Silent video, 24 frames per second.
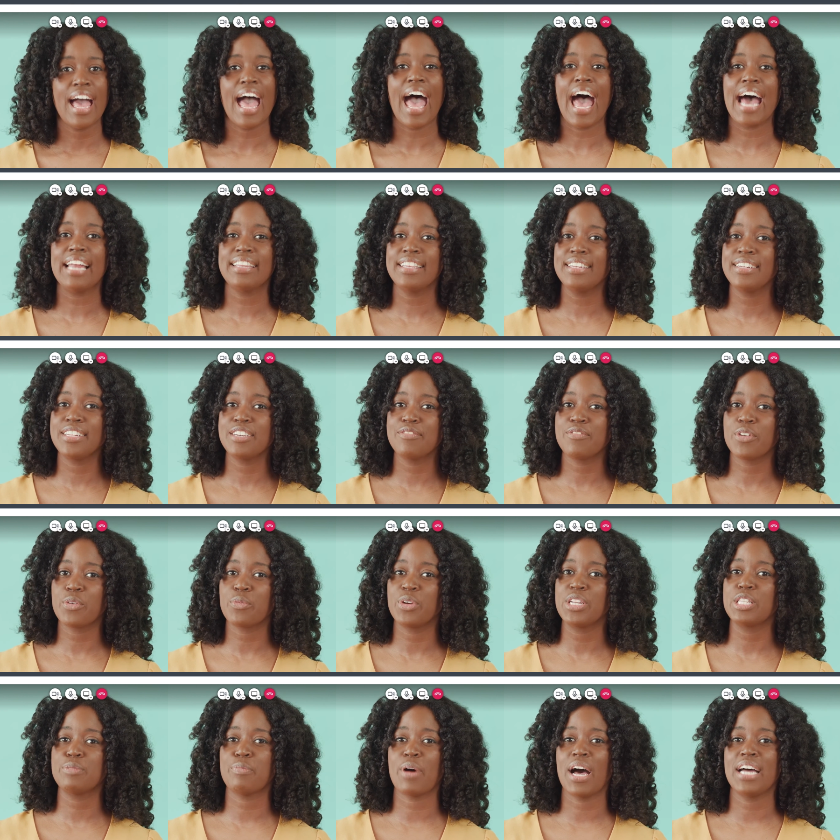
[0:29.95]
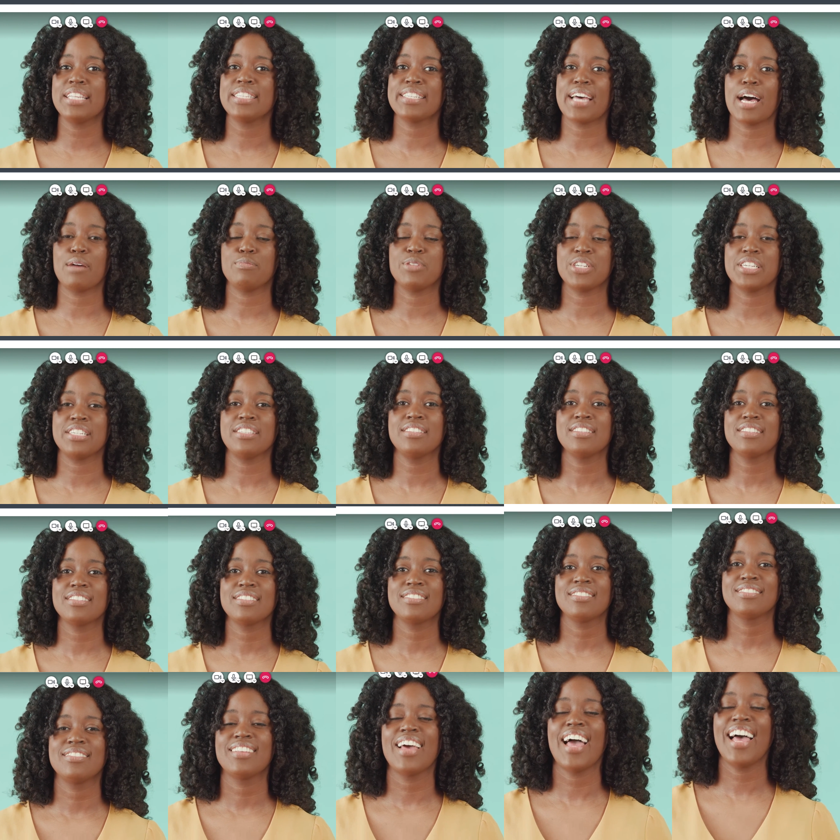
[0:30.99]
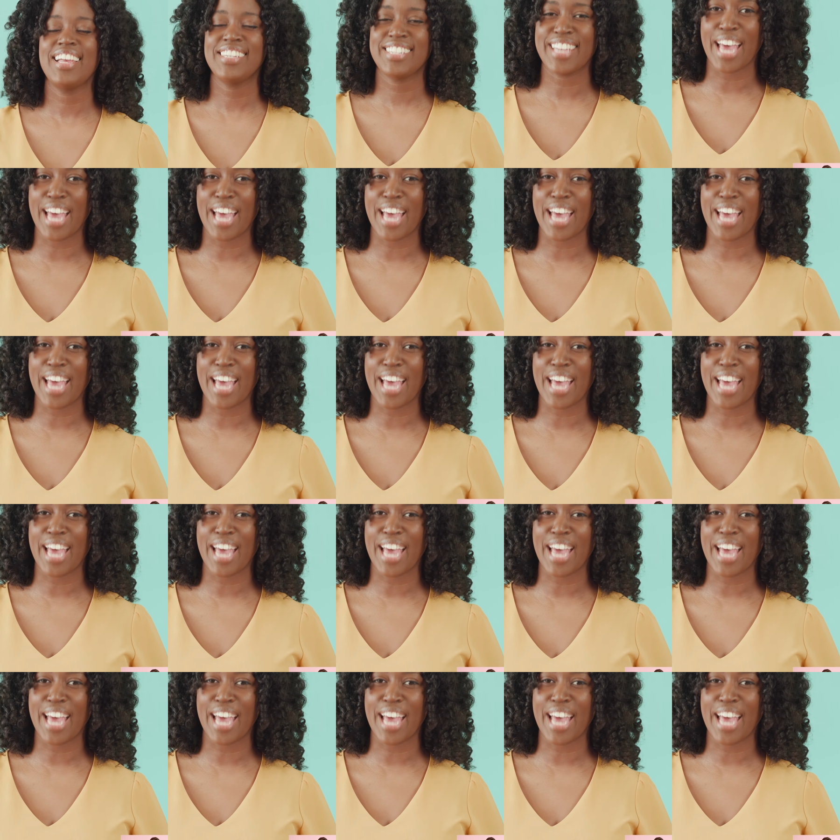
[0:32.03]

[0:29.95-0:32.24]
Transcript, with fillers: add the different response options, and